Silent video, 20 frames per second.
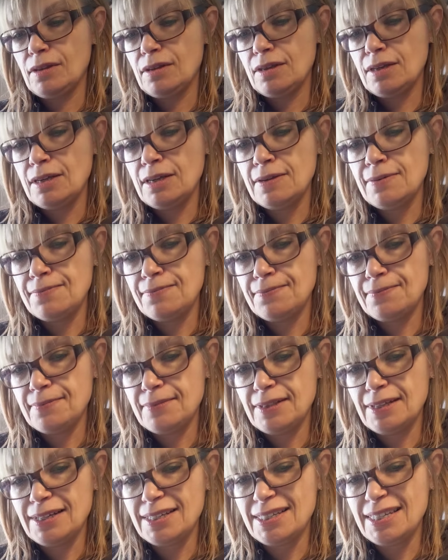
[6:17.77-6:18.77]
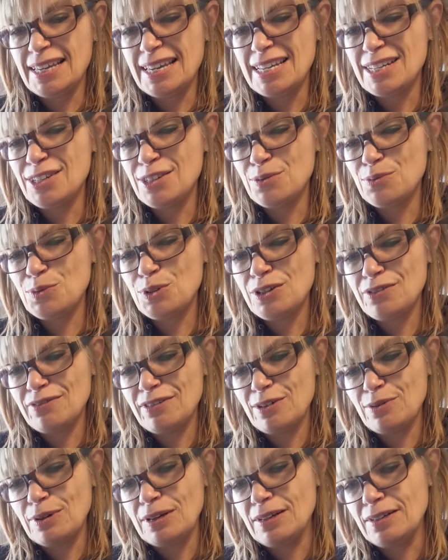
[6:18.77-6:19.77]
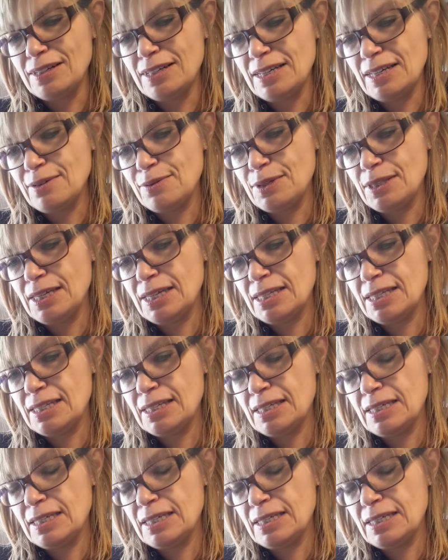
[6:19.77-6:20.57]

Okay, like I say, it doesn't work very well on here with this.